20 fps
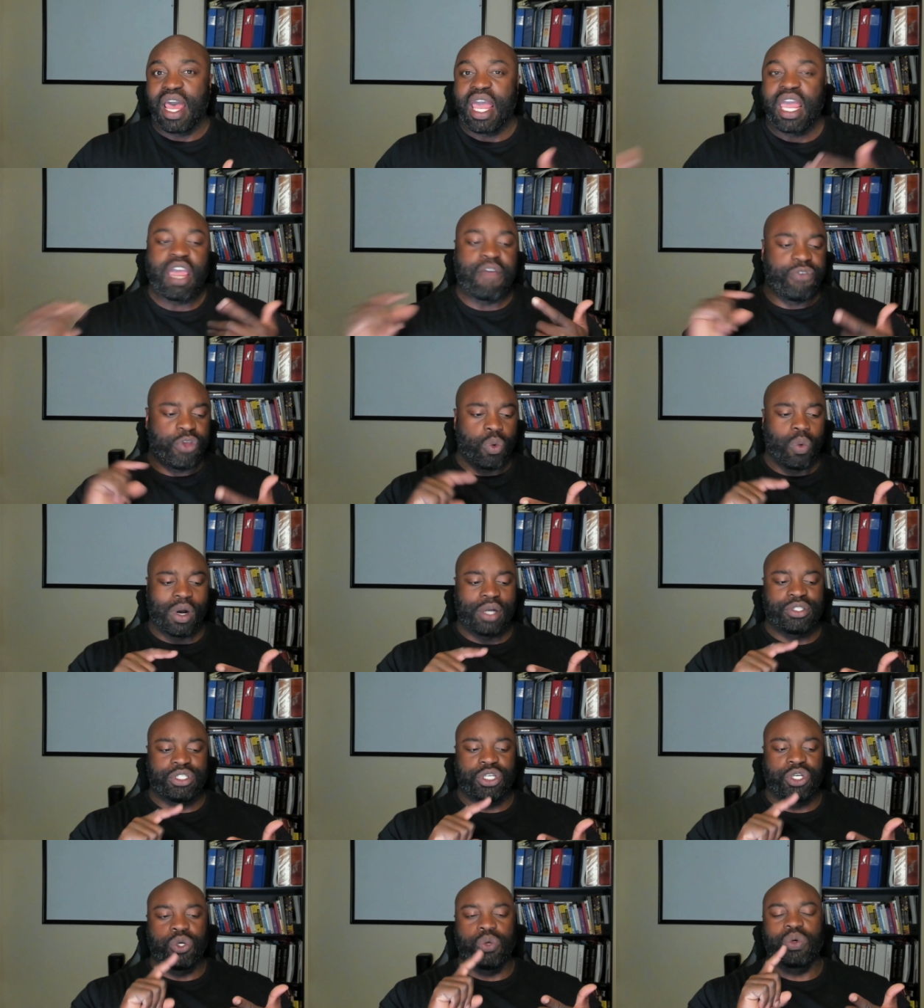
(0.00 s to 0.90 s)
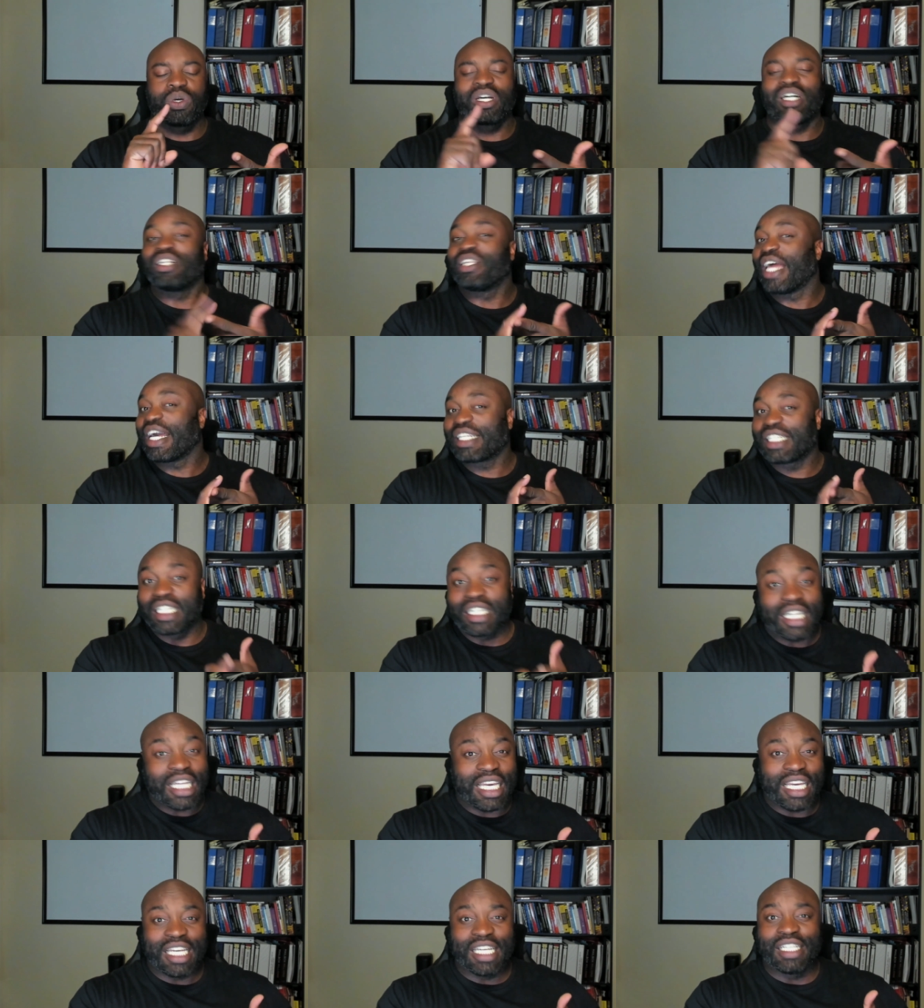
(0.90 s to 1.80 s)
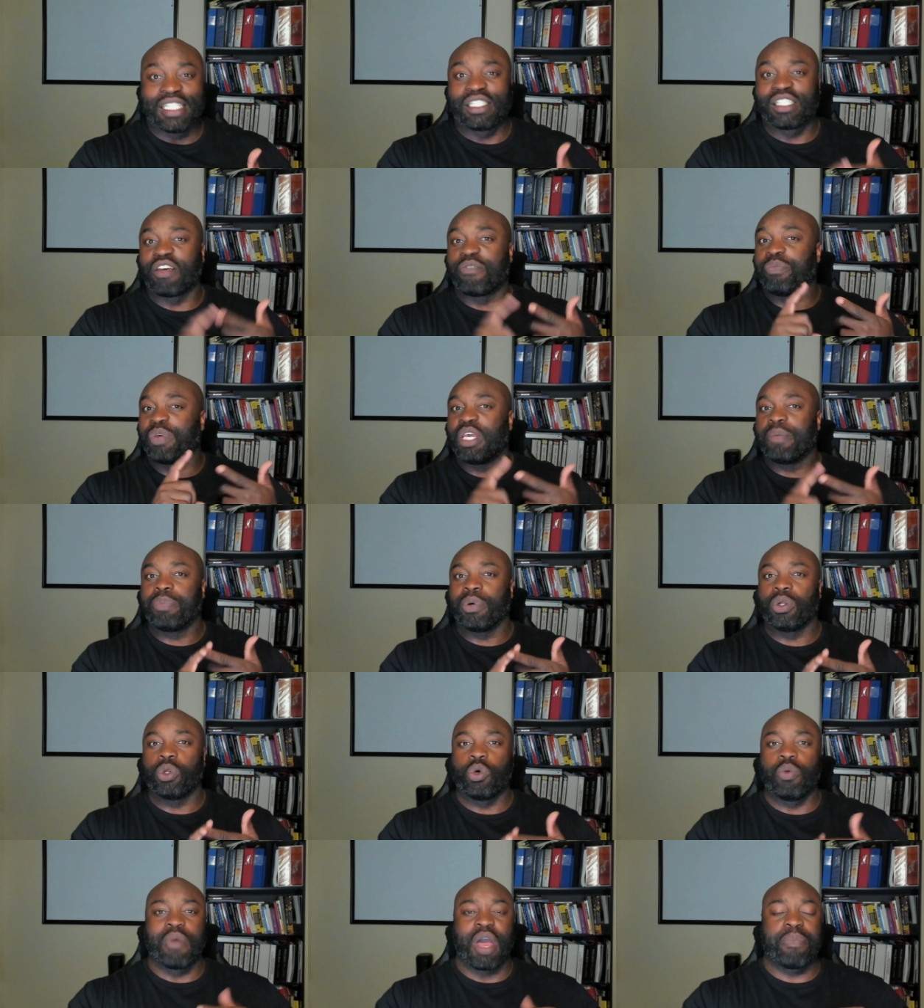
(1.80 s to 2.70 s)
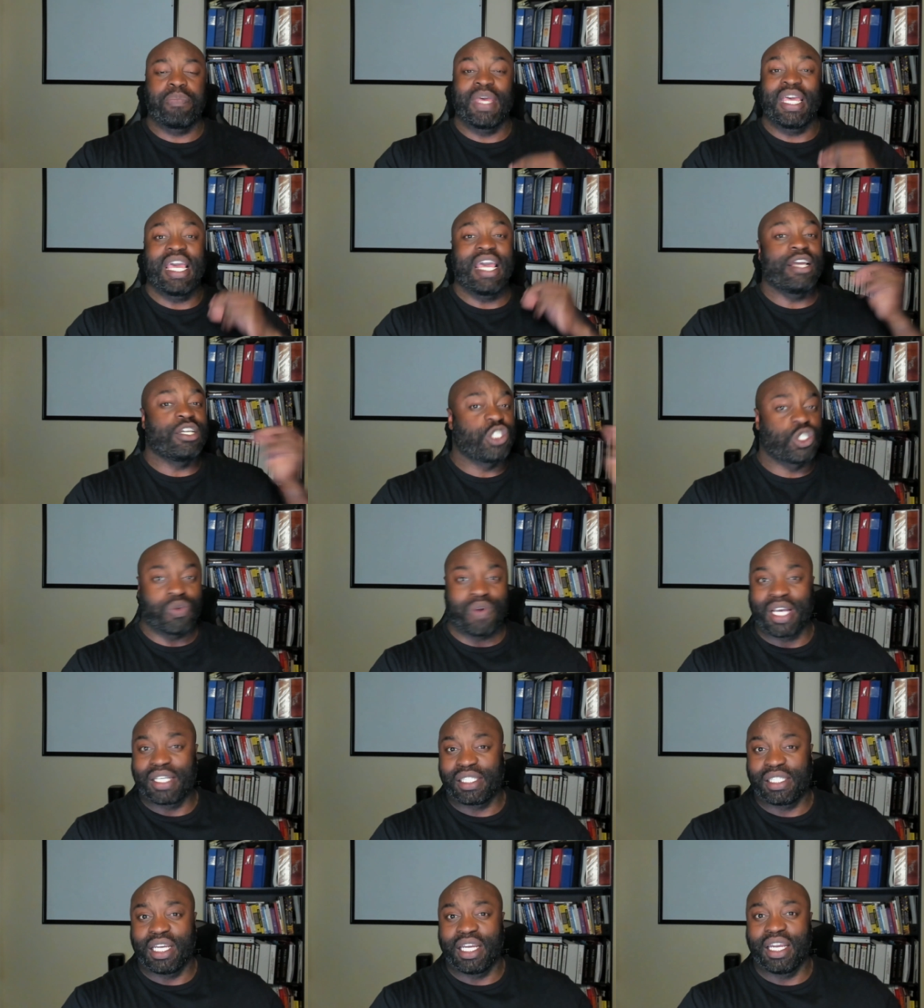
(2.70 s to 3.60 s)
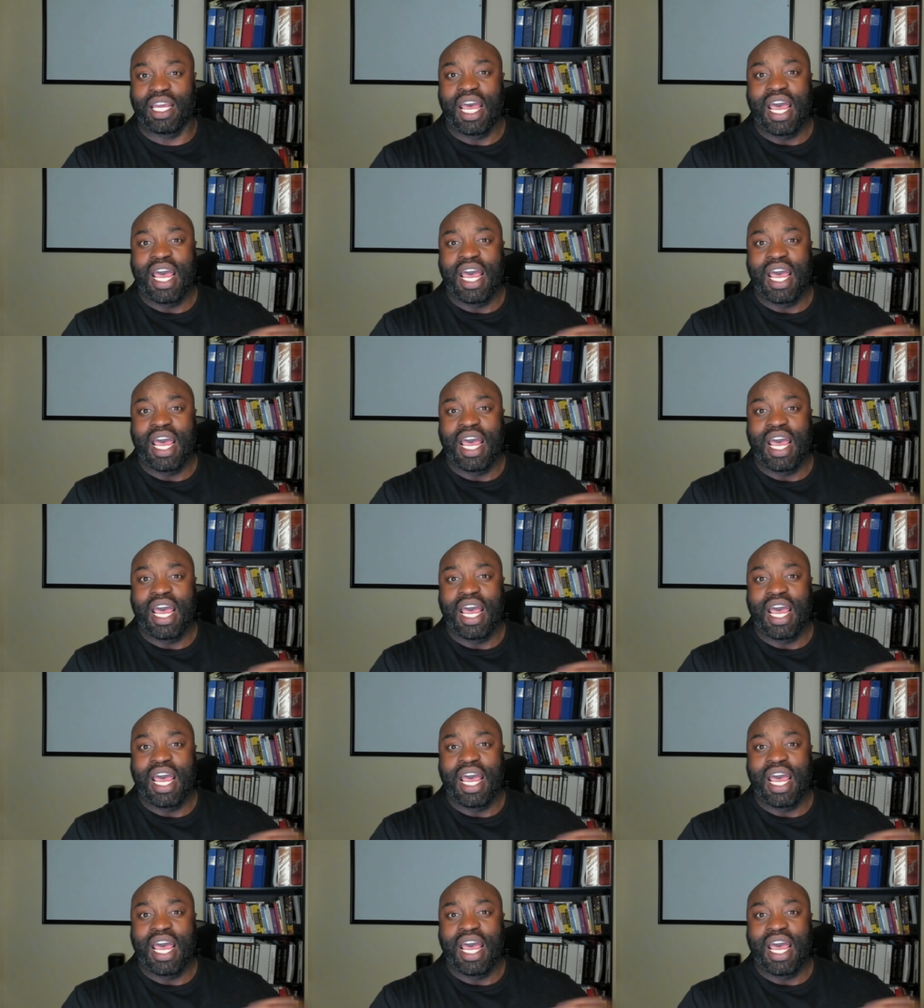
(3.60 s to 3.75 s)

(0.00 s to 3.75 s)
If you want to collect leads of people who might be interested